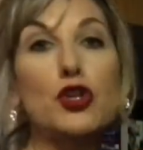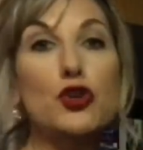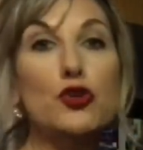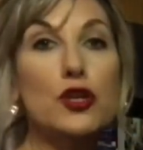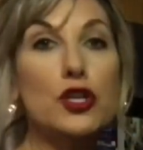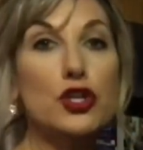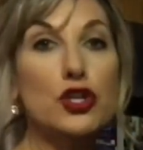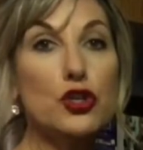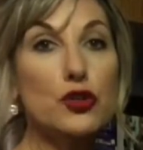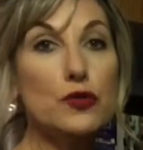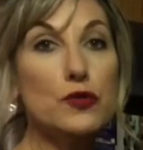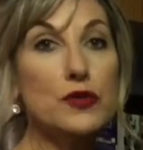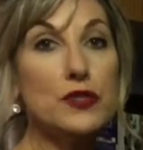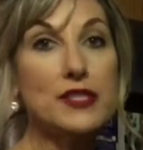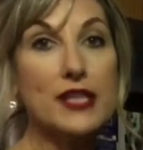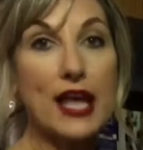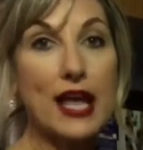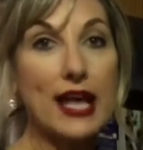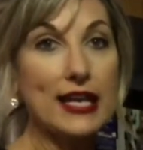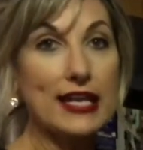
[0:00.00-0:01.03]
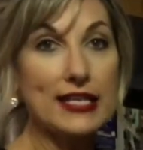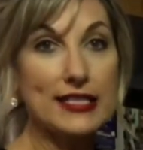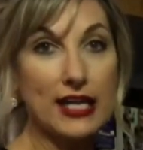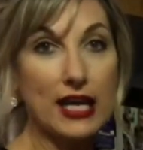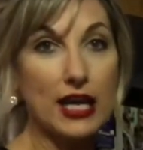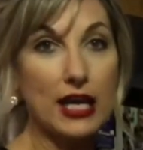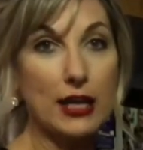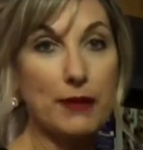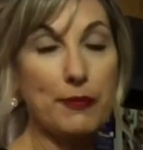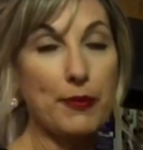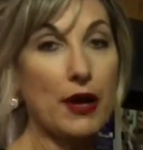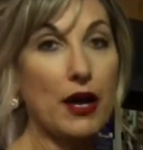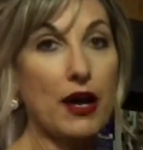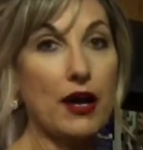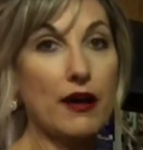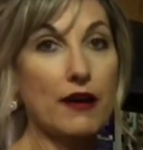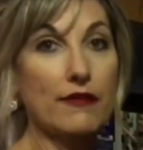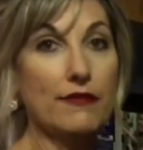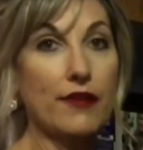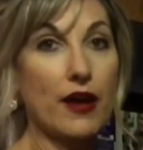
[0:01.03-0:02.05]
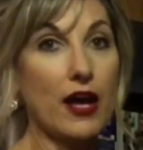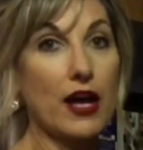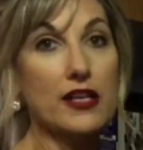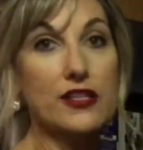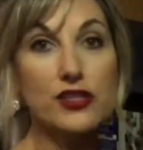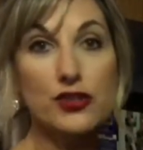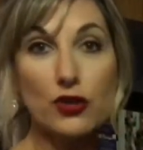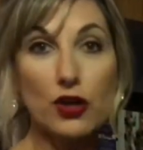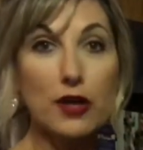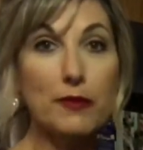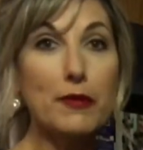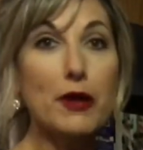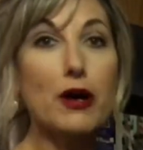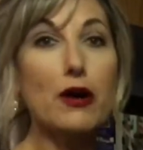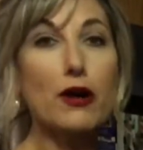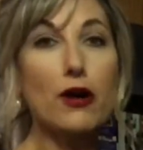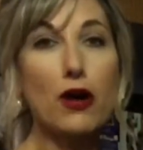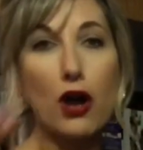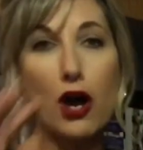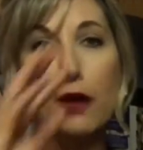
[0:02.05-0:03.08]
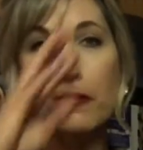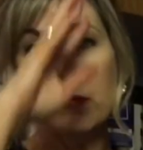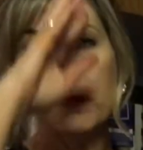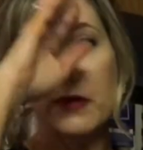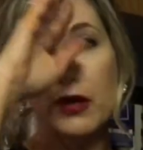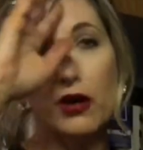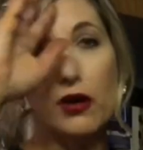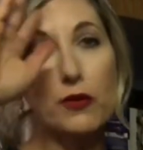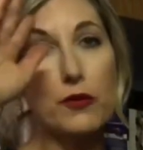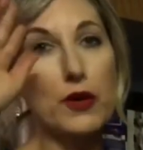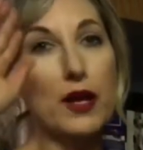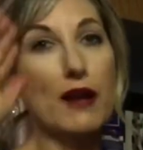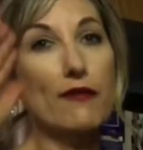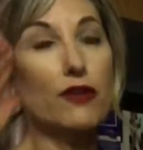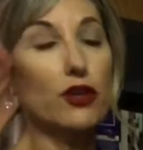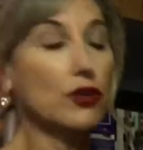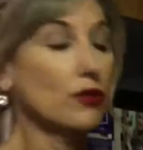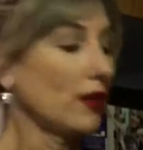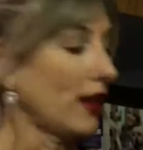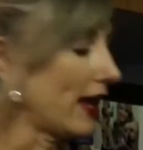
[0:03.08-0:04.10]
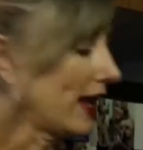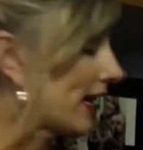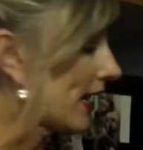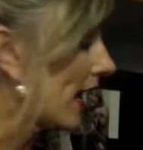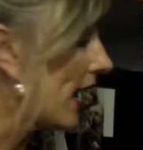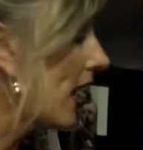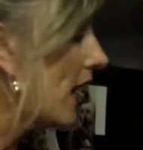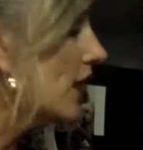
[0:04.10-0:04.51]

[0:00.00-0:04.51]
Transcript: you can use any type of soy milk, almond milk, whatever you like.